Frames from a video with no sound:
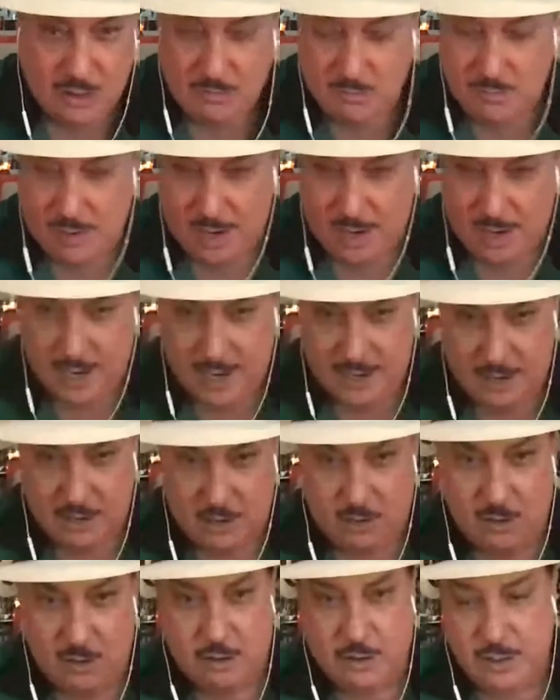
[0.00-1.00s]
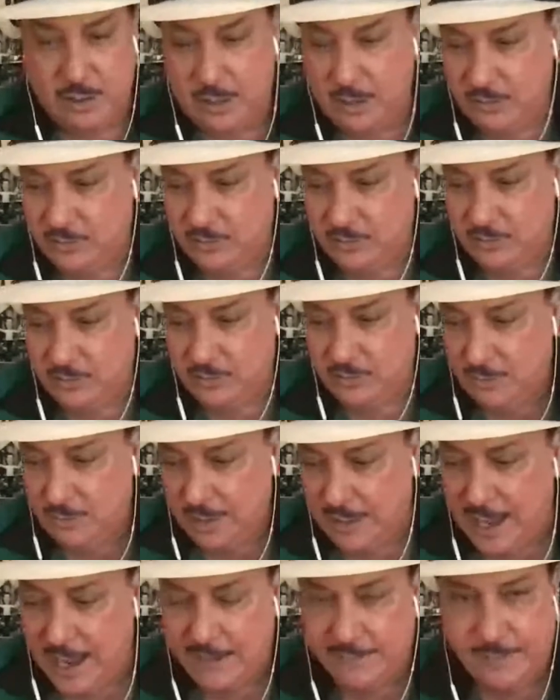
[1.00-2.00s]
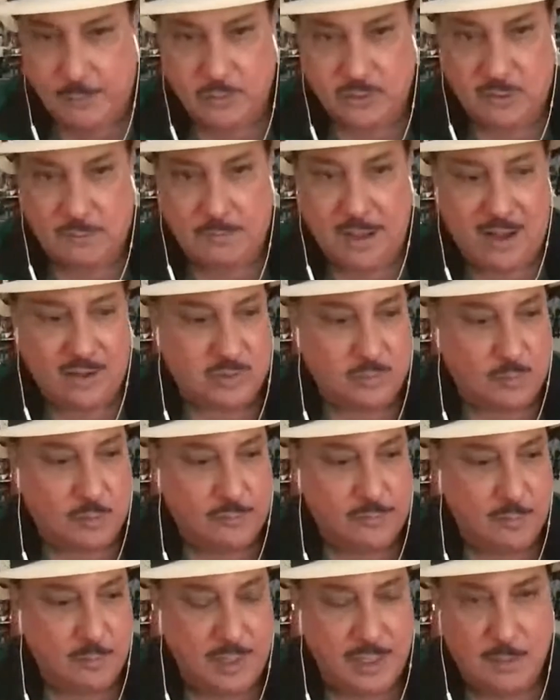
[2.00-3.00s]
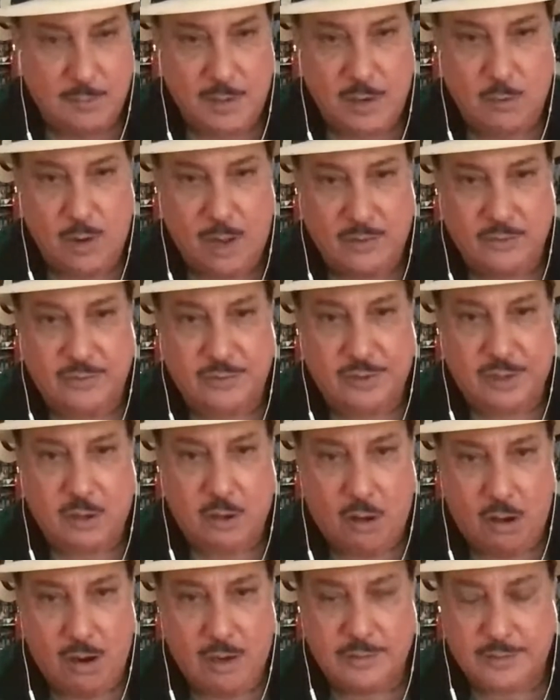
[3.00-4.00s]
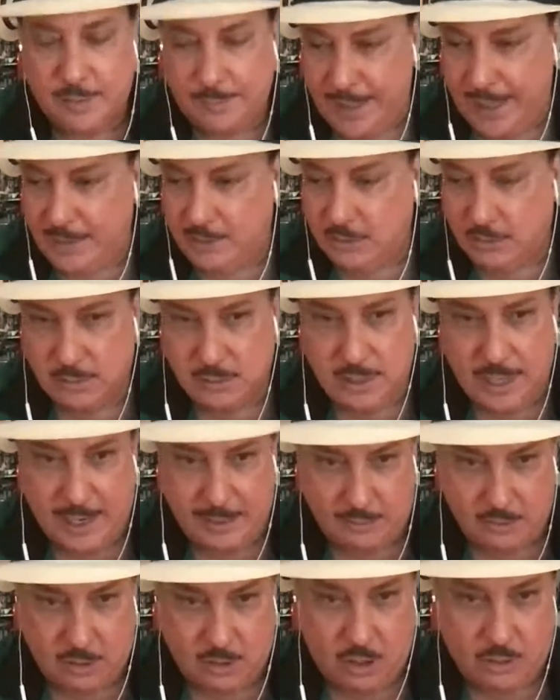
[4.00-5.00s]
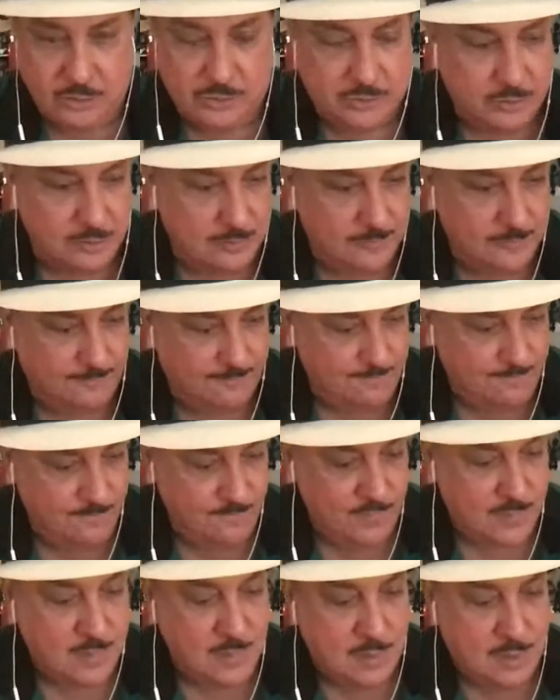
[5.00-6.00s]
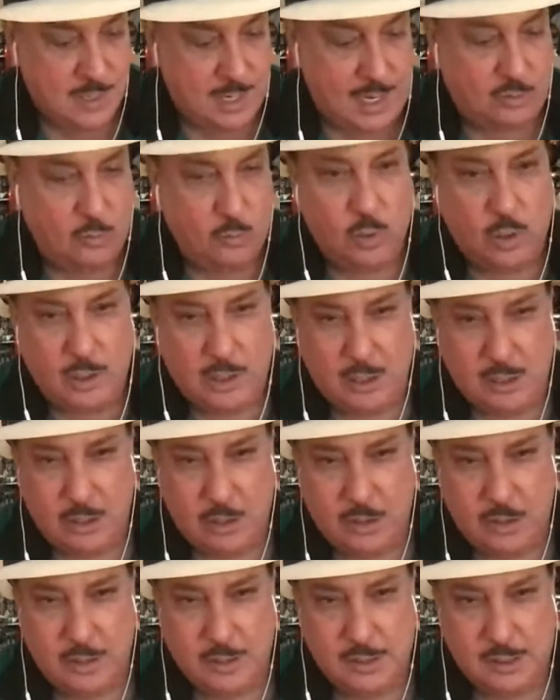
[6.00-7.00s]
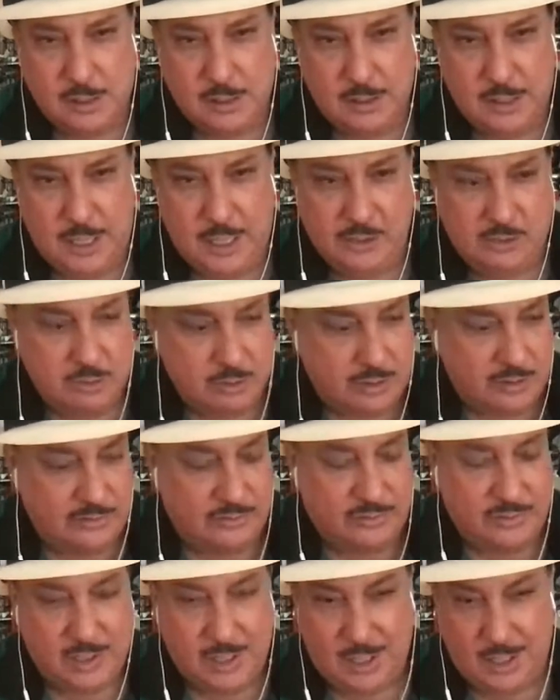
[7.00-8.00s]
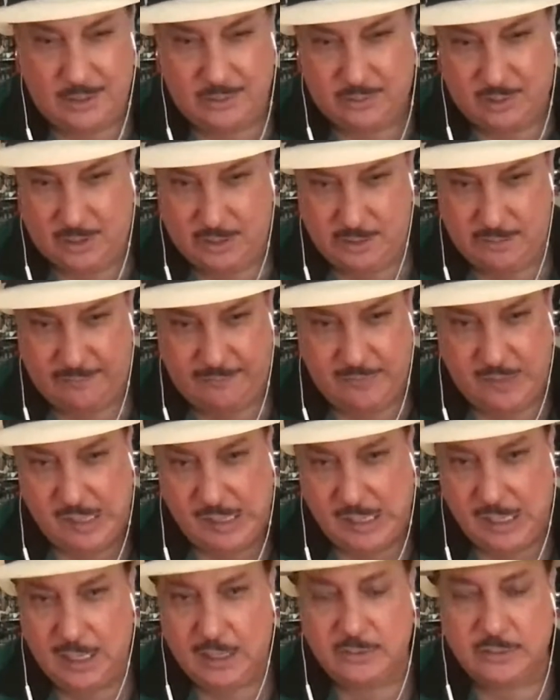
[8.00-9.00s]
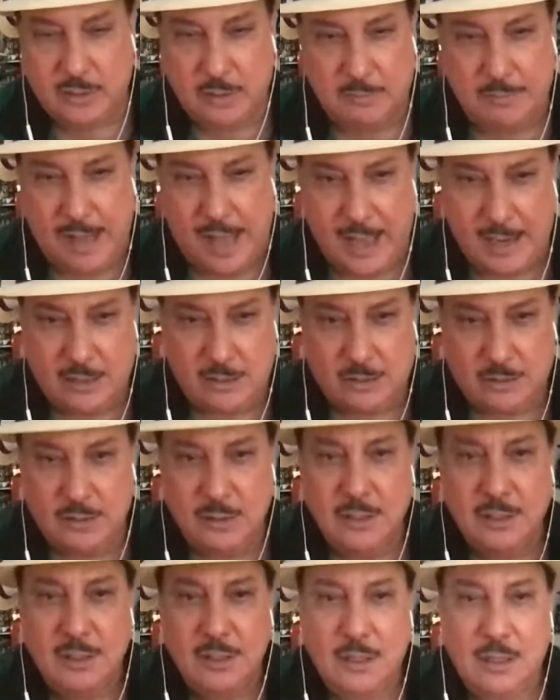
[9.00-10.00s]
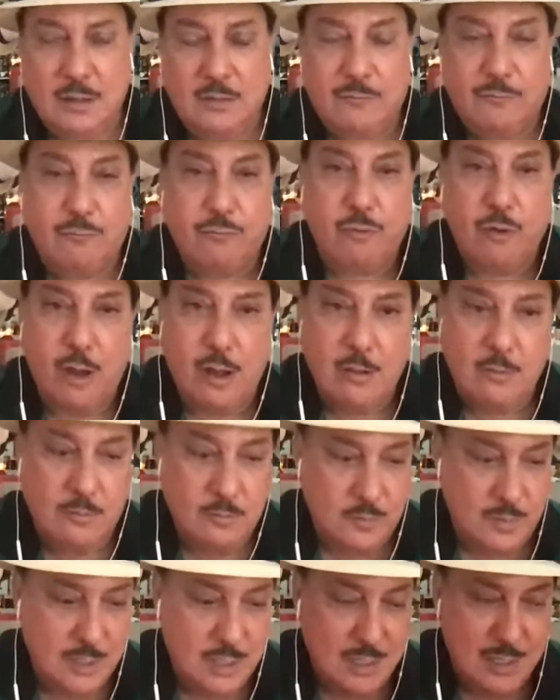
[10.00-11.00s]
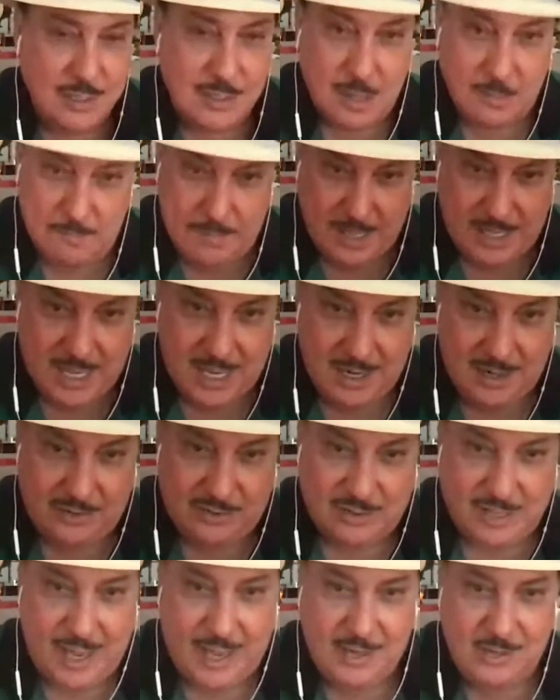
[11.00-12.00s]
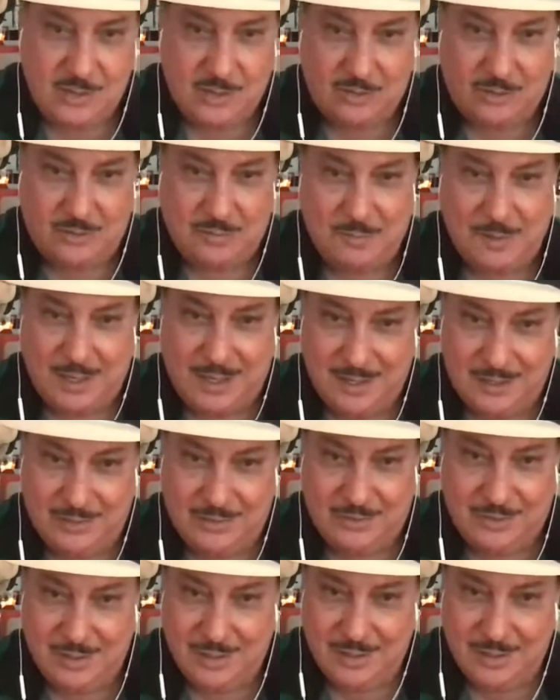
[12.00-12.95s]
earlier years of my life, it was impossible for me to be around cigar, tobacco, agriculture, and to really learn the intricacies and the feeding of tobacco from the beginning stages. Because,